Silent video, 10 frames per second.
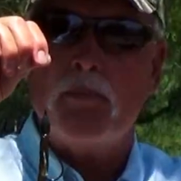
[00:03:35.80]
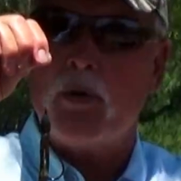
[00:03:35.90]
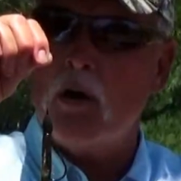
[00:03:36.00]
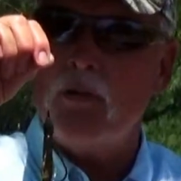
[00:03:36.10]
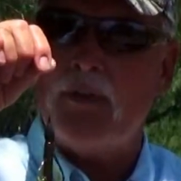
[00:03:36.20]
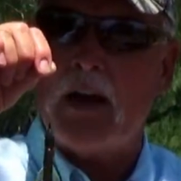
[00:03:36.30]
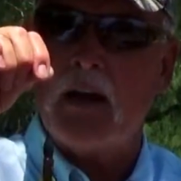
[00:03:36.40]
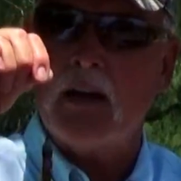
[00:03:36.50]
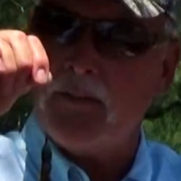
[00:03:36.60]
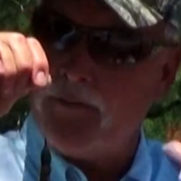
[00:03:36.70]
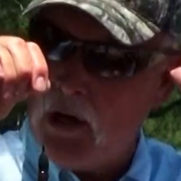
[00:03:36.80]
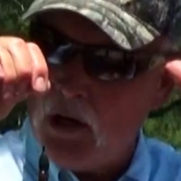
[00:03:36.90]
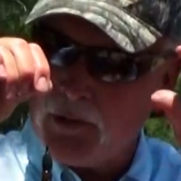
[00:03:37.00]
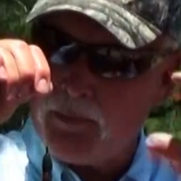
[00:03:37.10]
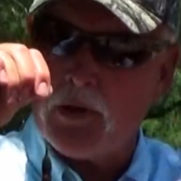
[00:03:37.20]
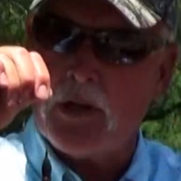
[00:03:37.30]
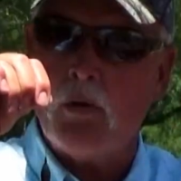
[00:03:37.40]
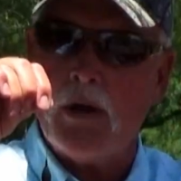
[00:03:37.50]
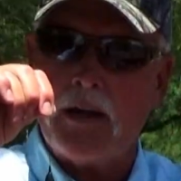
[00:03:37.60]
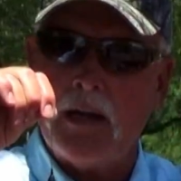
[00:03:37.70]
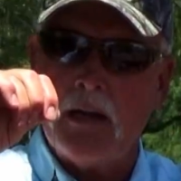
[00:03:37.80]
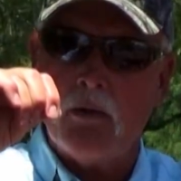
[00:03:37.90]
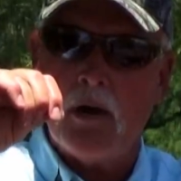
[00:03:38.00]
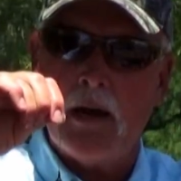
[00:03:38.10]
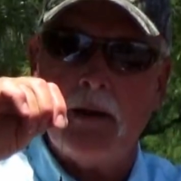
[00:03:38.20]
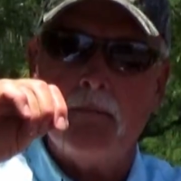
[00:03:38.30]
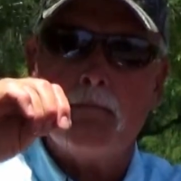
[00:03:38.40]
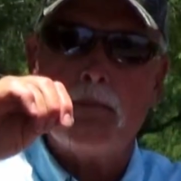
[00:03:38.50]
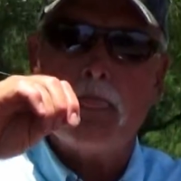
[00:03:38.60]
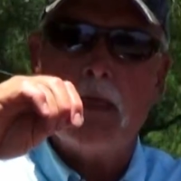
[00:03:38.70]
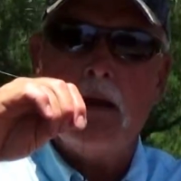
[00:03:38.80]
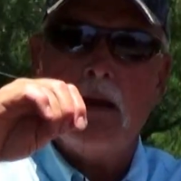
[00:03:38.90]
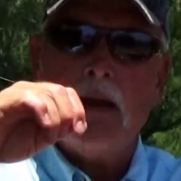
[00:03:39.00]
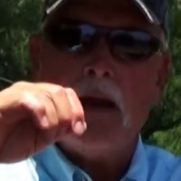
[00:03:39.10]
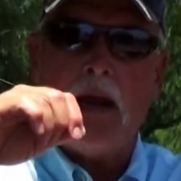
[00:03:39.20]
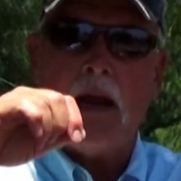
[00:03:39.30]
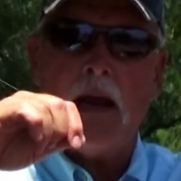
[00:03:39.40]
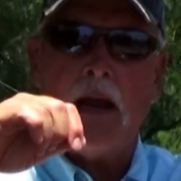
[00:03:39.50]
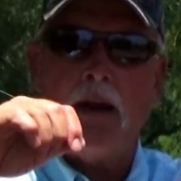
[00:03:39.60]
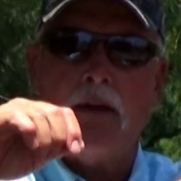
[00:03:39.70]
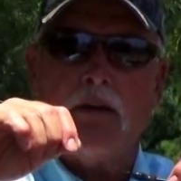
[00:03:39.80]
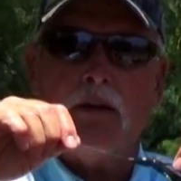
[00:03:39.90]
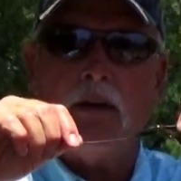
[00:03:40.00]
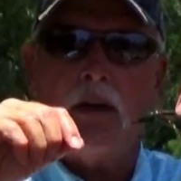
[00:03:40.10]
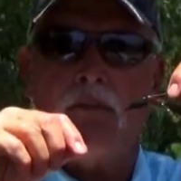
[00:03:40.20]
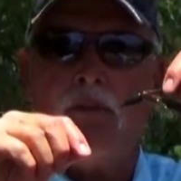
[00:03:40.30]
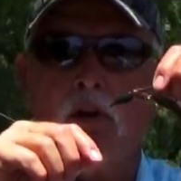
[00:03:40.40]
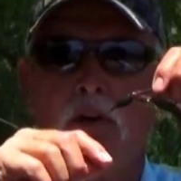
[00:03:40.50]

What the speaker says: profile, it falls pretty quick anyway. And if you'll